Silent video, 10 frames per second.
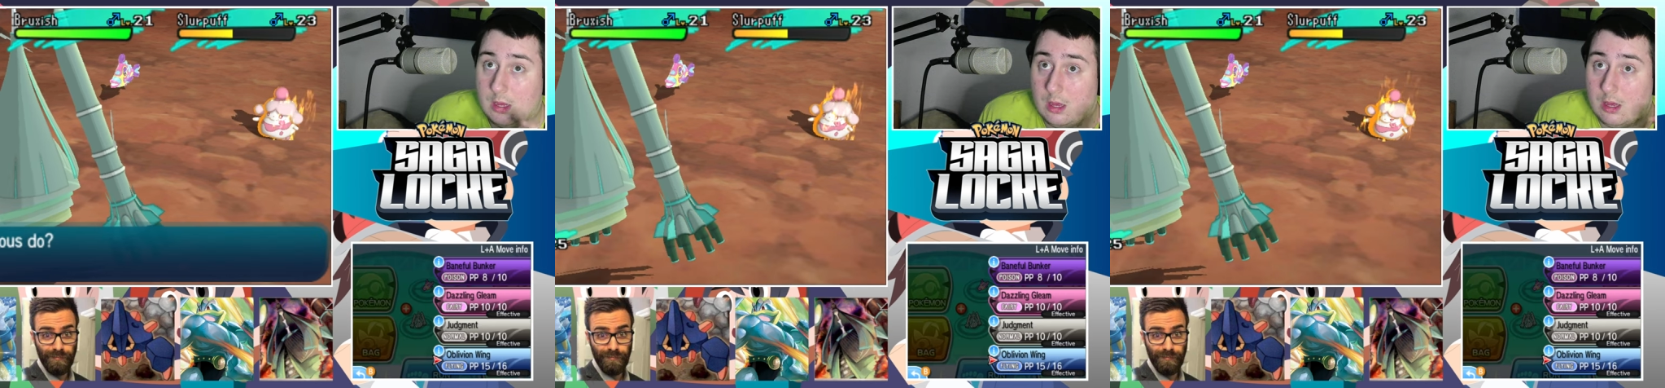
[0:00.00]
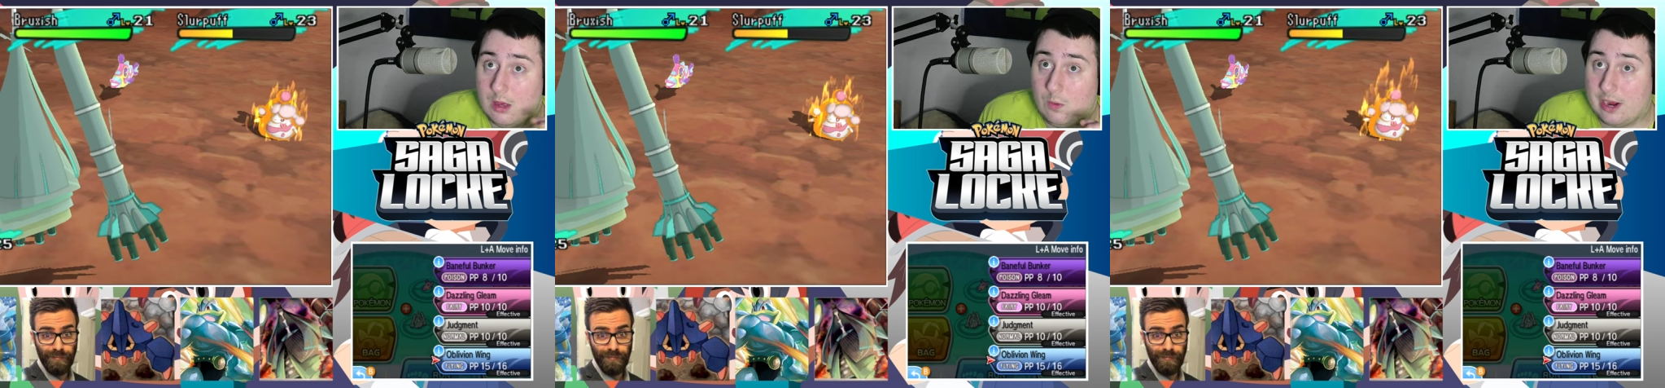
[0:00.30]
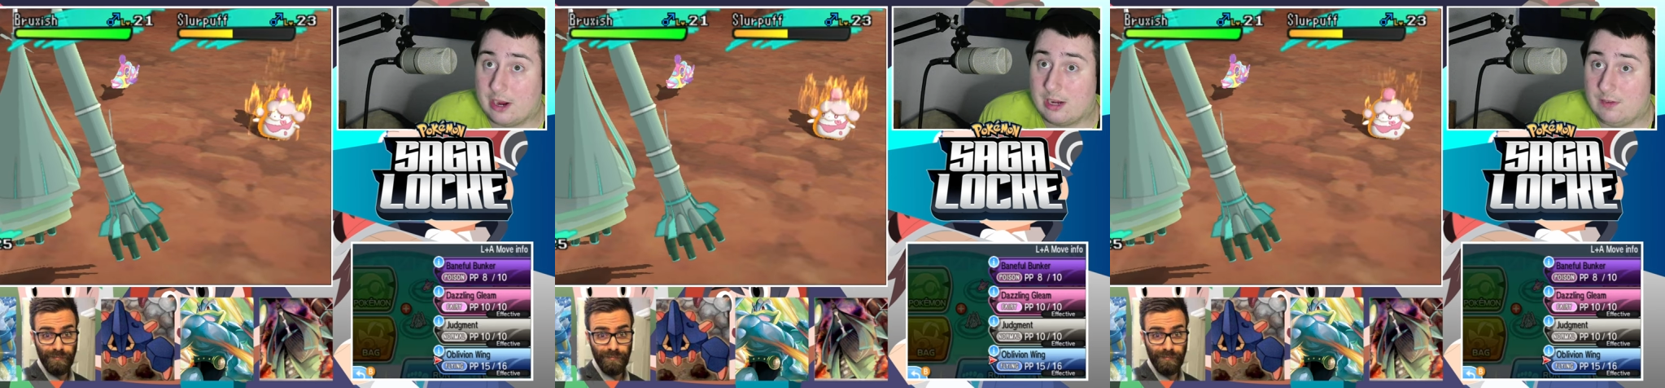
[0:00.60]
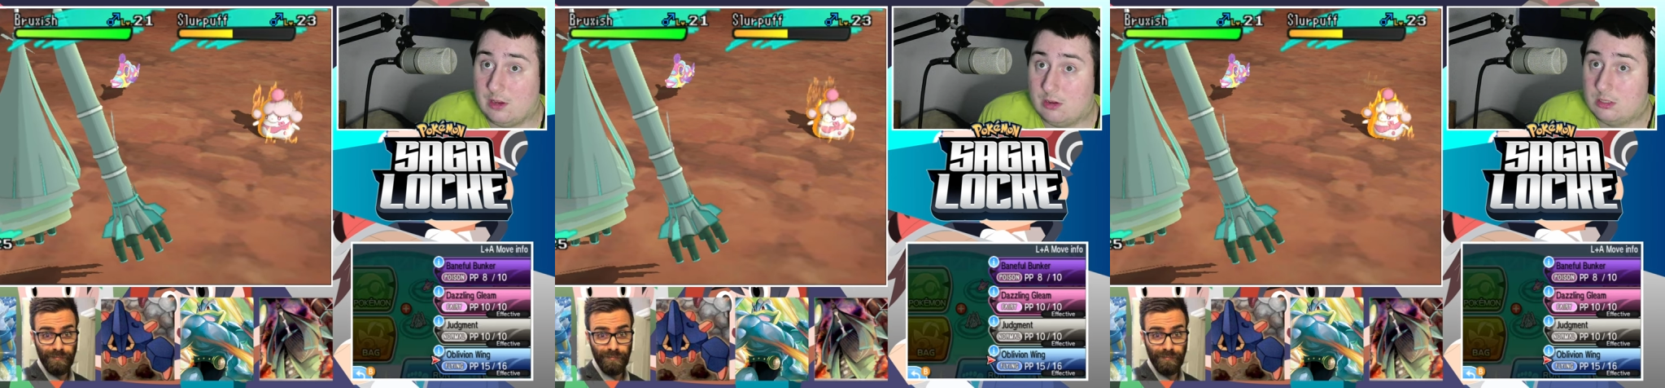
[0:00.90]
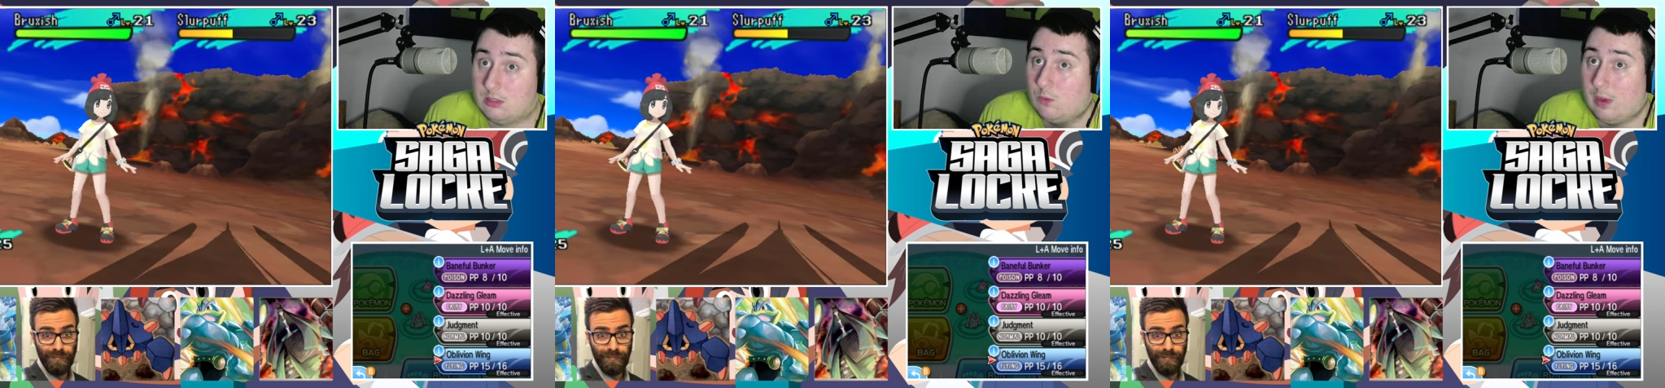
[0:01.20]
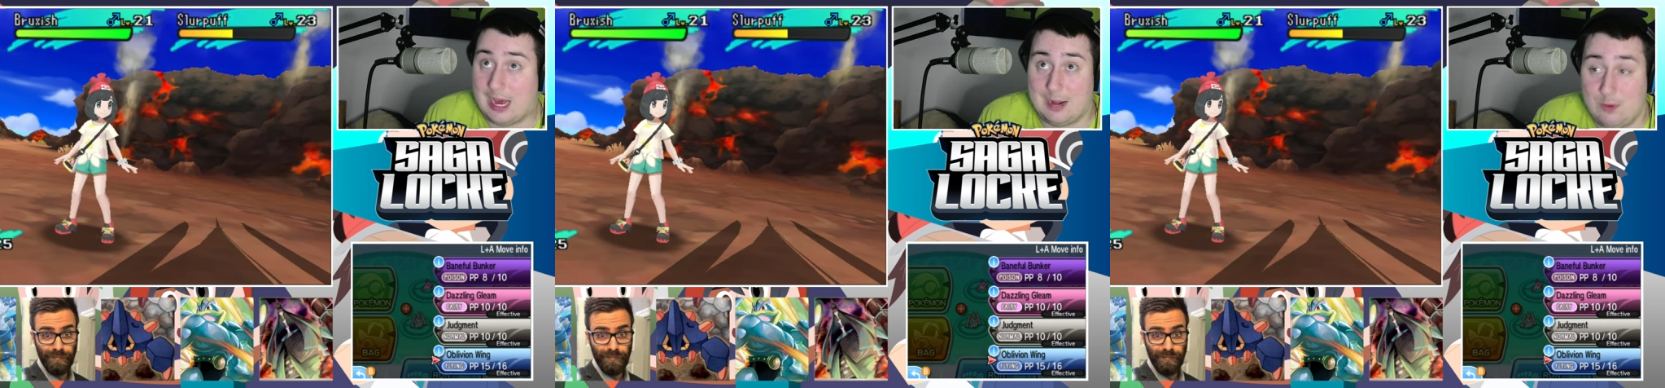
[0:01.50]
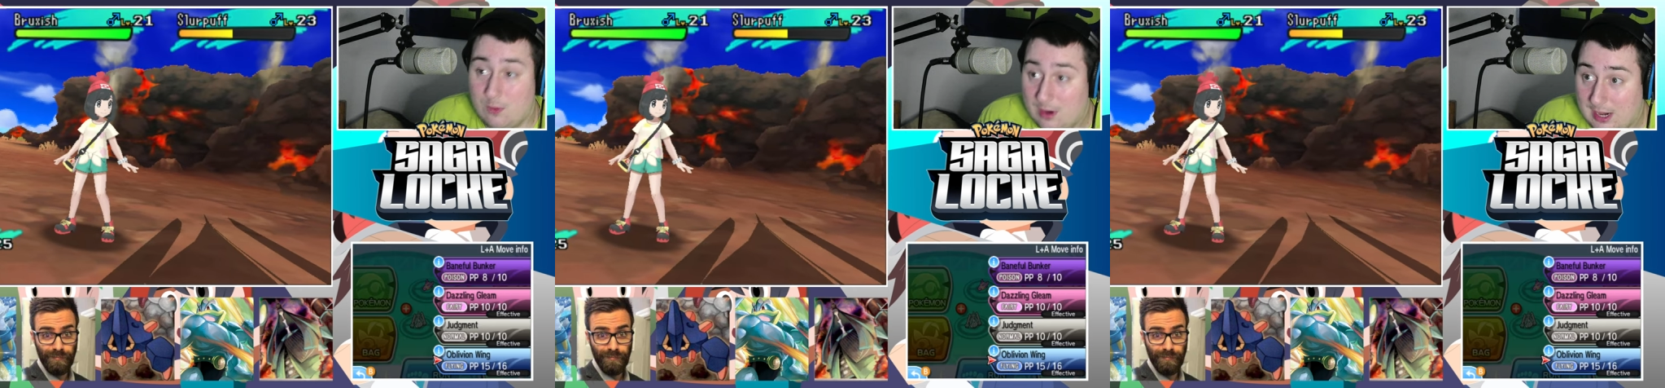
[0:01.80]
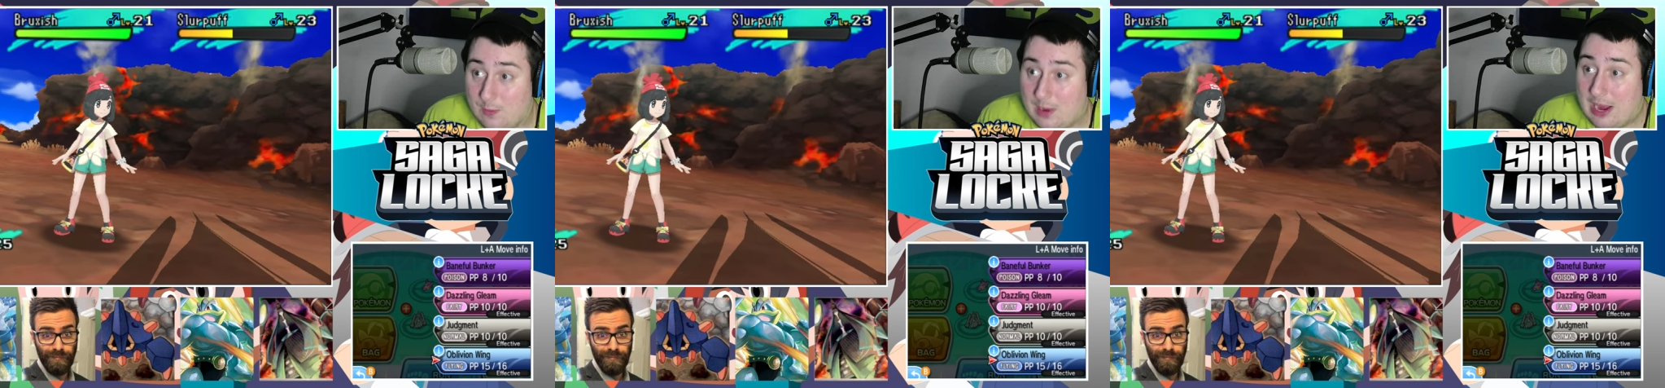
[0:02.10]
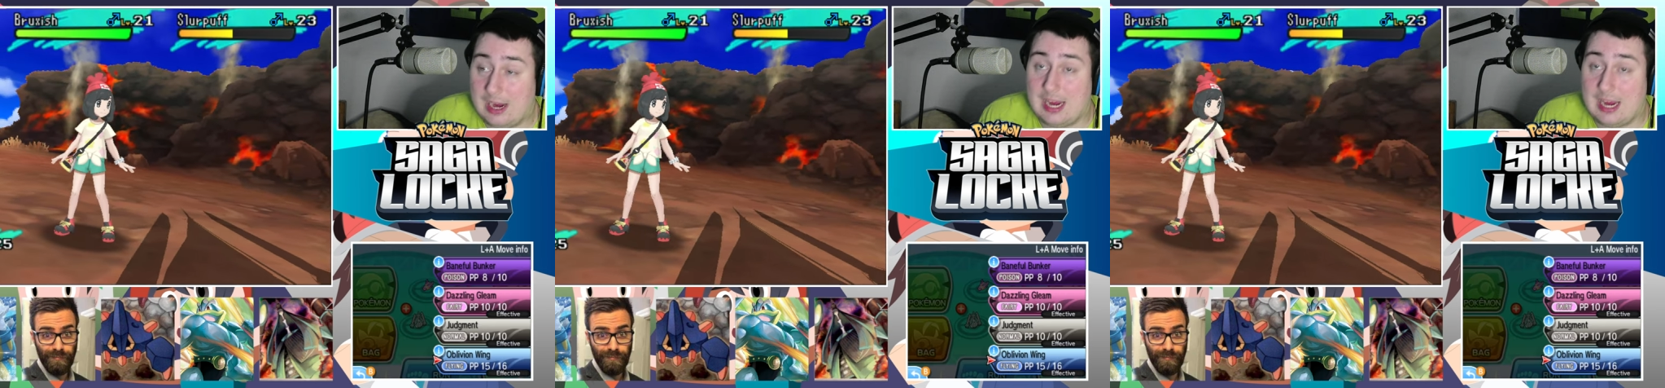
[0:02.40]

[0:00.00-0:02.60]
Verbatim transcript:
Speaker 1: We are confused. We gotta be worried, wary, and